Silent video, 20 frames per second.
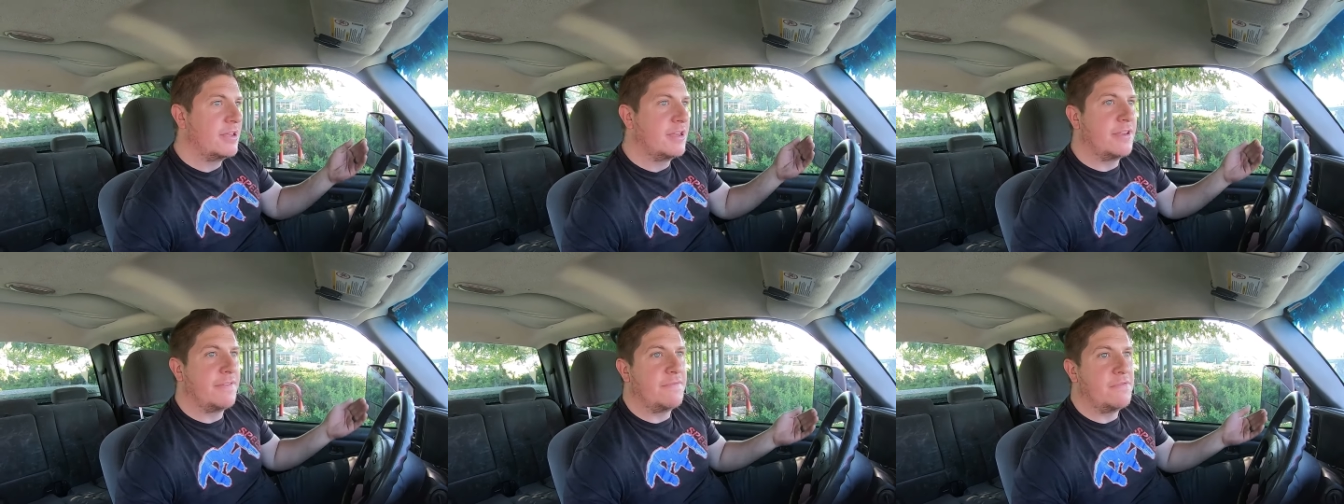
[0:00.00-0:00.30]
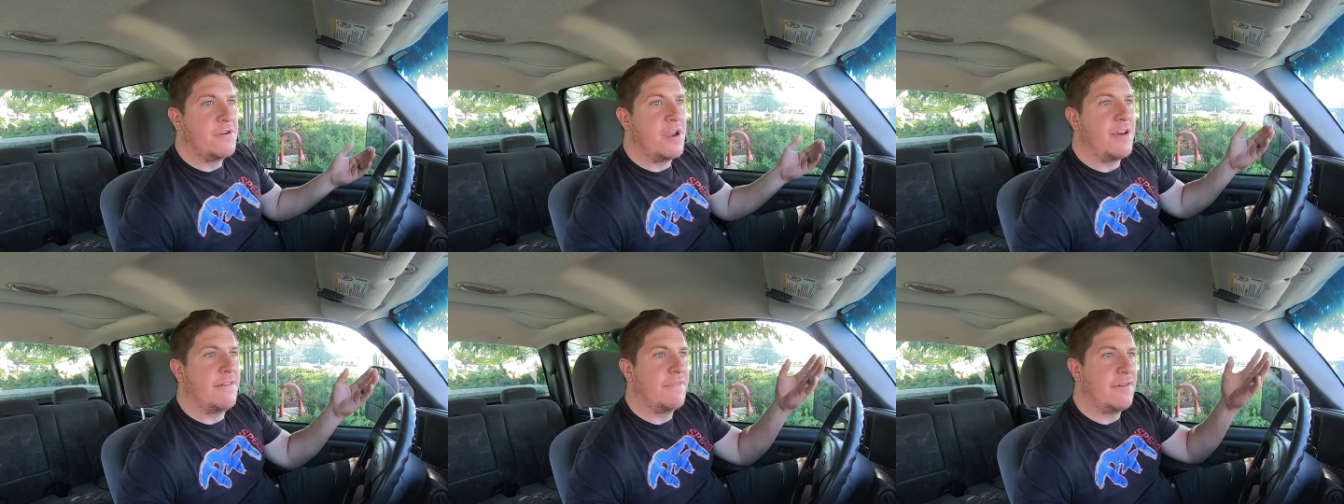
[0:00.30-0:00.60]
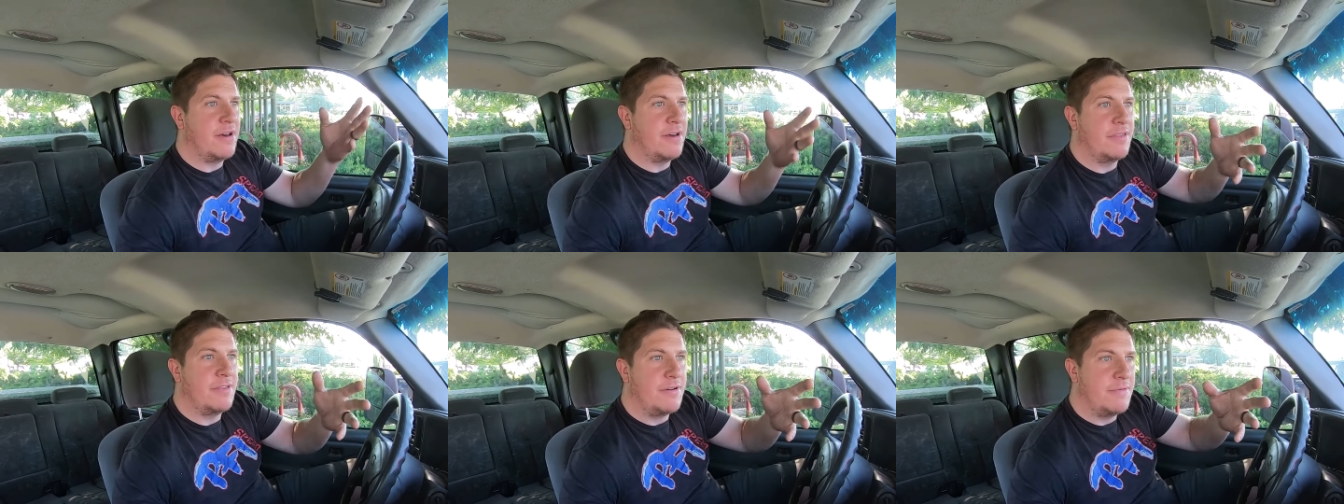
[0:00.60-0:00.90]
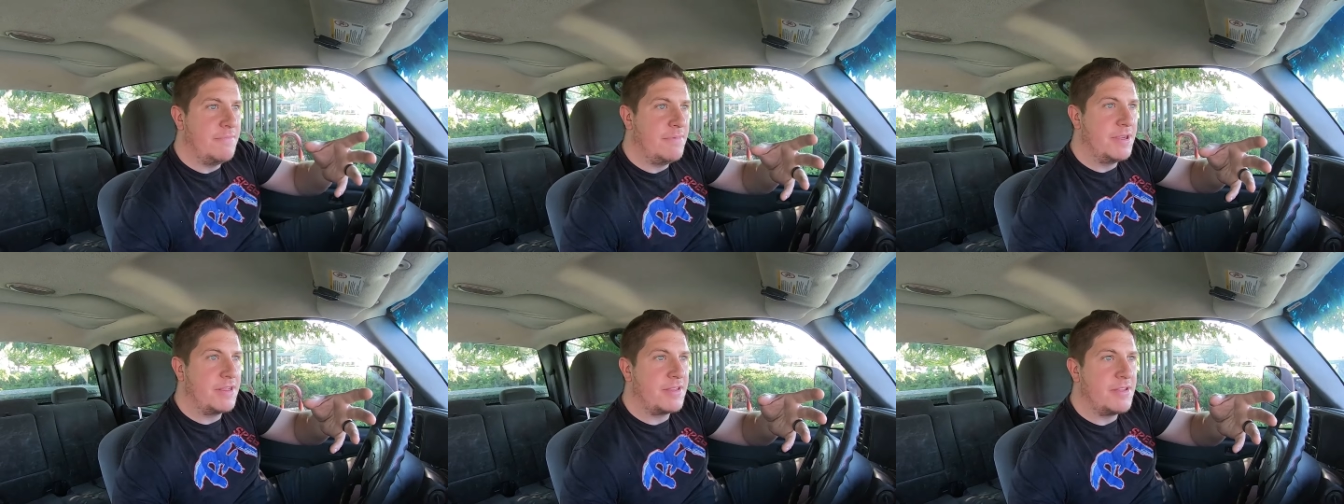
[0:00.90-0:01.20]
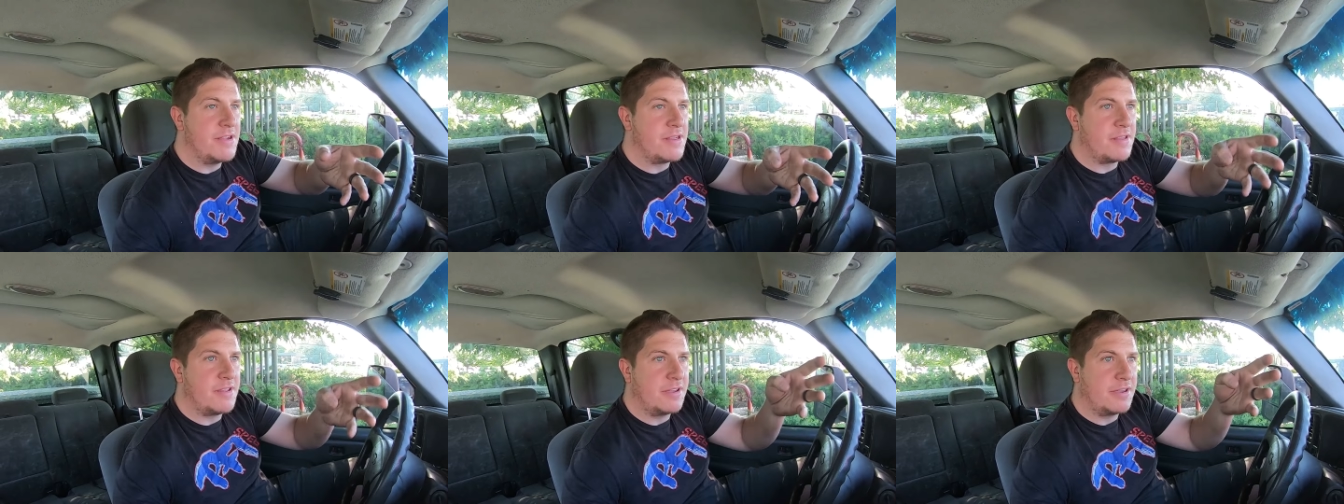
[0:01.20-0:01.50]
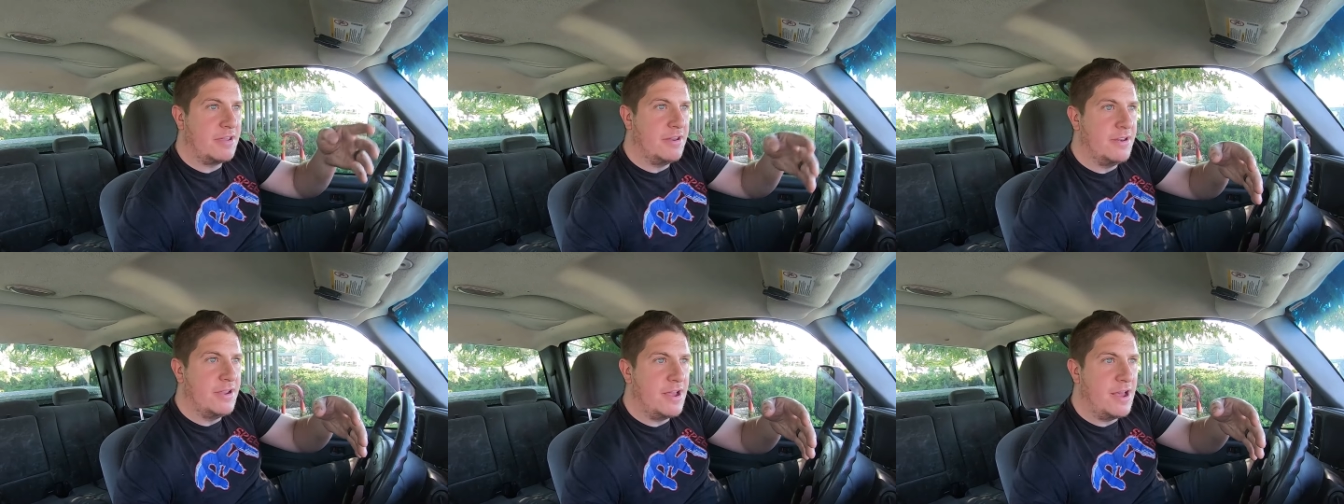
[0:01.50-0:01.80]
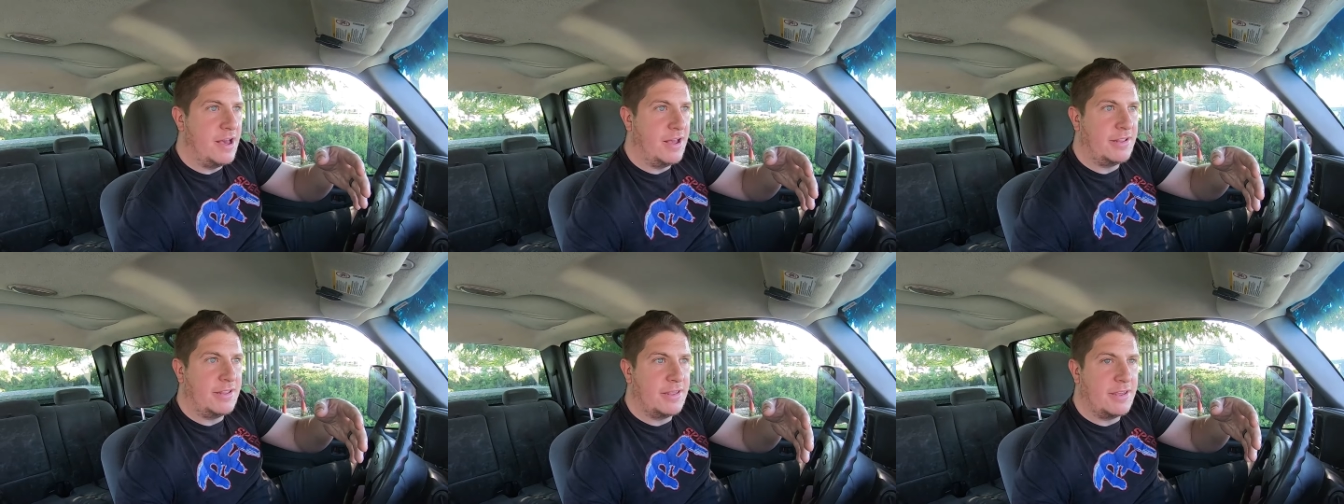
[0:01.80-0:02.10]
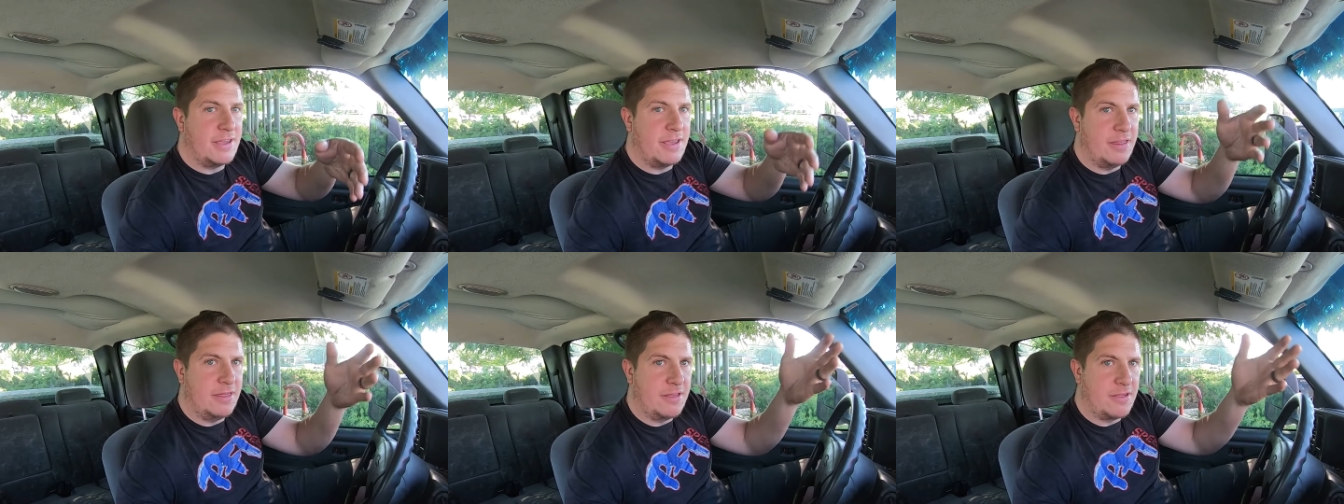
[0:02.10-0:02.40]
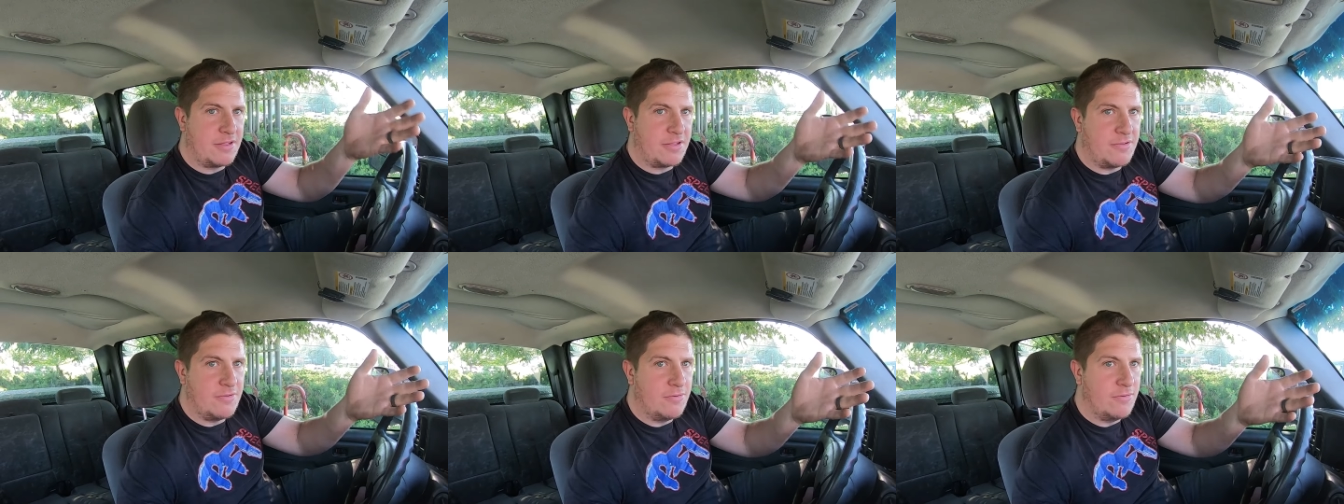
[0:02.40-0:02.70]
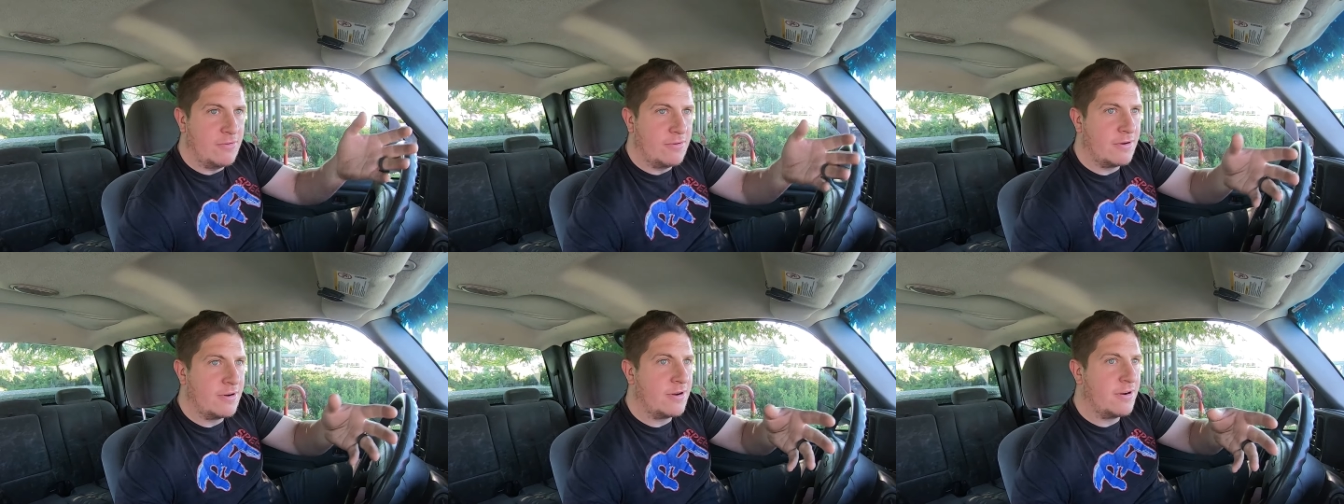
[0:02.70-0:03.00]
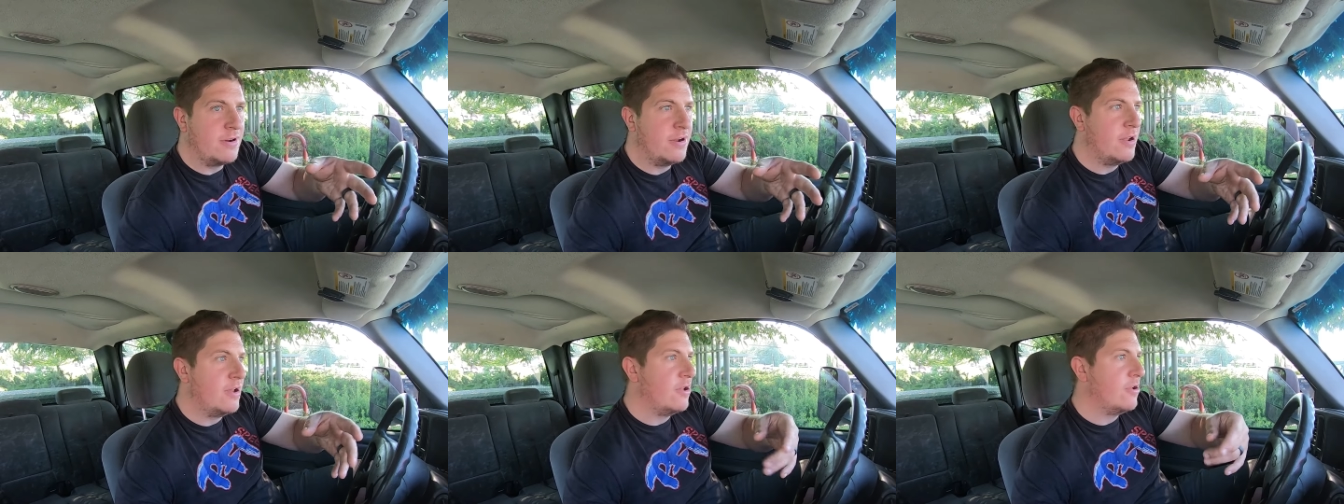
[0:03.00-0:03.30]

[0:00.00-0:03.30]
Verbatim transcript: if you have other business to conduct in the store